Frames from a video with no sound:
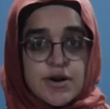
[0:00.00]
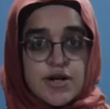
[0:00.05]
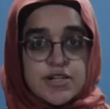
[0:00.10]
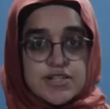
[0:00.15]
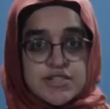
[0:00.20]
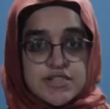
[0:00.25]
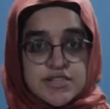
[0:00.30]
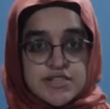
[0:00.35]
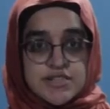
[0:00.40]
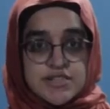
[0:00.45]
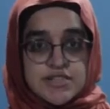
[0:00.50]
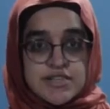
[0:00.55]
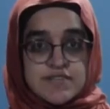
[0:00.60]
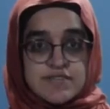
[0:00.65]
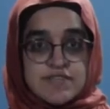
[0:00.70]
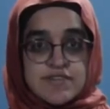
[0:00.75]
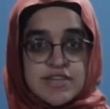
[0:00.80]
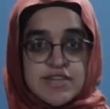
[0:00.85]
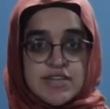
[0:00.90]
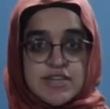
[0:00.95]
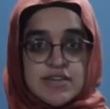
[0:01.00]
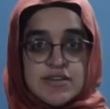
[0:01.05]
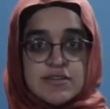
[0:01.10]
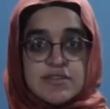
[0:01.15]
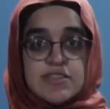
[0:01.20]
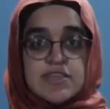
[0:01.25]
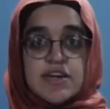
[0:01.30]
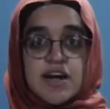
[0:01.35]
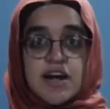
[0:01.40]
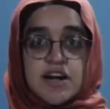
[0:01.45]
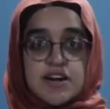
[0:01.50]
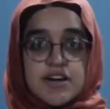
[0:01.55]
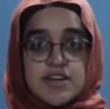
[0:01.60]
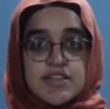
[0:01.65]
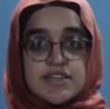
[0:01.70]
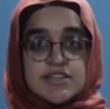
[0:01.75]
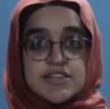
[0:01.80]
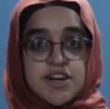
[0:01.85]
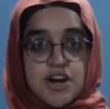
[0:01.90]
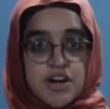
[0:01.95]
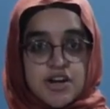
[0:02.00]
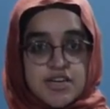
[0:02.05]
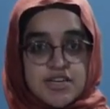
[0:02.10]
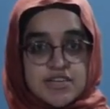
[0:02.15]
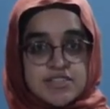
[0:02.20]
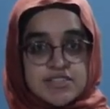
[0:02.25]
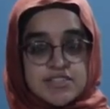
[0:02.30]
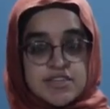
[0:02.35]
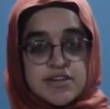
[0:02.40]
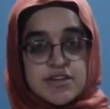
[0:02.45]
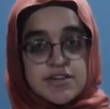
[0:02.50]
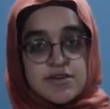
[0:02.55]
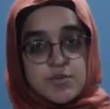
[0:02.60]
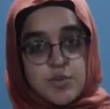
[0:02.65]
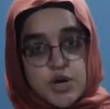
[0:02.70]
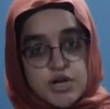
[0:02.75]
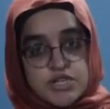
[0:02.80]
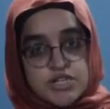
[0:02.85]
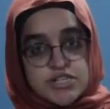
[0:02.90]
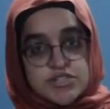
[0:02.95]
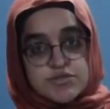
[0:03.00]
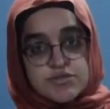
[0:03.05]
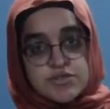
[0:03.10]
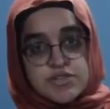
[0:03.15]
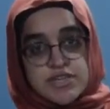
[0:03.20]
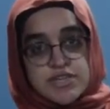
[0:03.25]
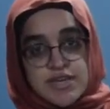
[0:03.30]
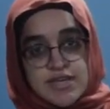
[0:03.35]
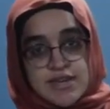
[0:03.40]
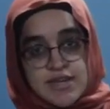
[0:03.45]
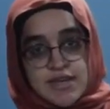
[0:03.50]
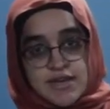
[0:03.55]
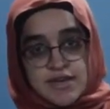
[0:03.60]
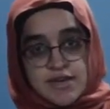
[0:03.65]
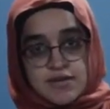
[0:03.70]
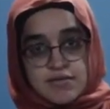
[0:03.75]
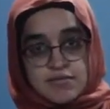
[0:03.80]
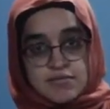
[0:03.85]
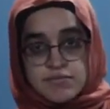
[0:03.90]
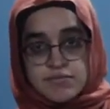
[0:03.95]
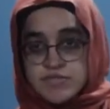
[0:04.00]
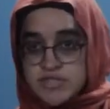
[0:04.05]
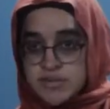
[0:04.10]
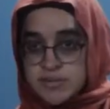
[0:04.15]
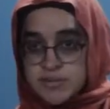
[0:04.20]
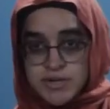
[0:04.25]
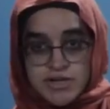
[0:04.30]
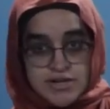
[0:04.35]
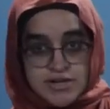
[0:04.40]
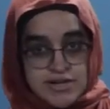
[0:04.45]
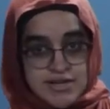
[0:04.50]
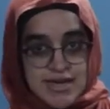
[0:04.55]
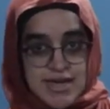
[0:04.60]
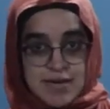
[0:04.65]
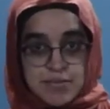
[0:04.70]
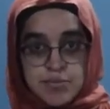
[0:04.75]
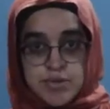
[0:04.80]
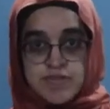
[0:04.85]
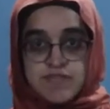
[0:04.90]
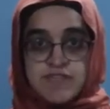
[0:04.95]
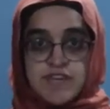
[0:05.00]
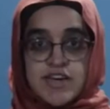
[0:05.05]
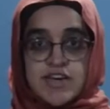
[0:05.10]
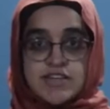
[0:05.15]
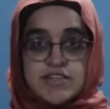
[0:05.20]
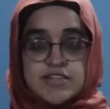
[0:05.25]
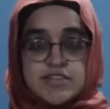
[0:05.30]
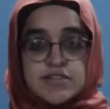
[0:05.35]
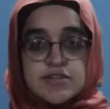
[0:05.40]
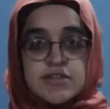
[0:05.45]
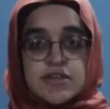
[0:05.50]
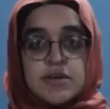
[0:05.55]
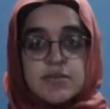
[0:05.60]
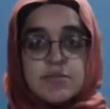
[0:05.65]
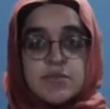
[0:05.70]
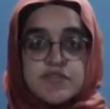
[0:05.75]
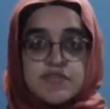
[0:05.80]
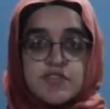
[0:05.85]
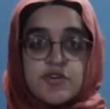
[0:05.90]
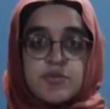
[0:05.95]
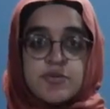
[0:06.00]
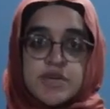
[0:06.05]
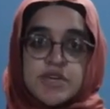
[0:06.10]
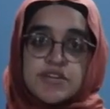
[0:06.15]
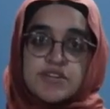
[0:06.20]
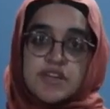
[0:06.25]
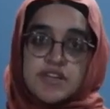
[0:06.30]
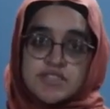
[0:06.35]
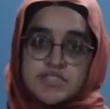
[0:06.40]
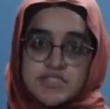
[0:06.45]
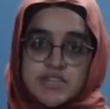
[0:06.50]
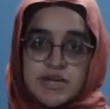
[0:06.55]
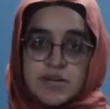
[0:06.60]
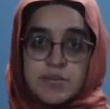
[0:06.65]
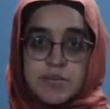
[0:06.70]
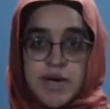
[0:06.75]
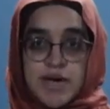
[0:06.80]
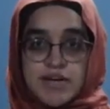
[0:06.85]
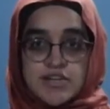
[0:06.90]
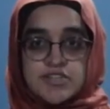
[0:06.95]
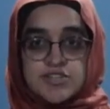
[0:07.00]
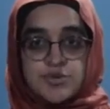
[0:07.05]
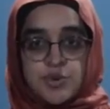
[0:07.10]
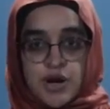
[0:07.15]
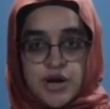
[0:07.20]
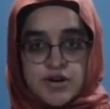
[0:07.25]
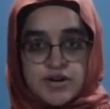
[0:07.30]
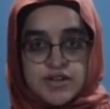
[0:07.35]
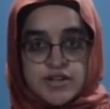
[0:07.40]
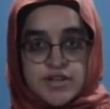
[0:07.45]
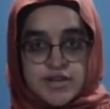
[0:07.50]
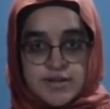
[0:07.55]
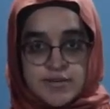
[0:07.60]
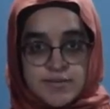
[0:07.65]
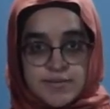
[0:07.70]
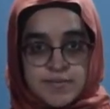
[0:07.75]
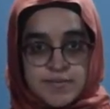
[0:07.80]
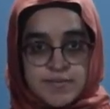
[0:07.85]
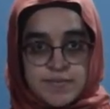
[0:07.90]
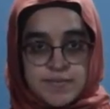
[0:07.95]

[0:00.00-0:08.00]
Alternatively, the RNA targets are converted to DNA, similarly amplified, before being transcribed back to RNA.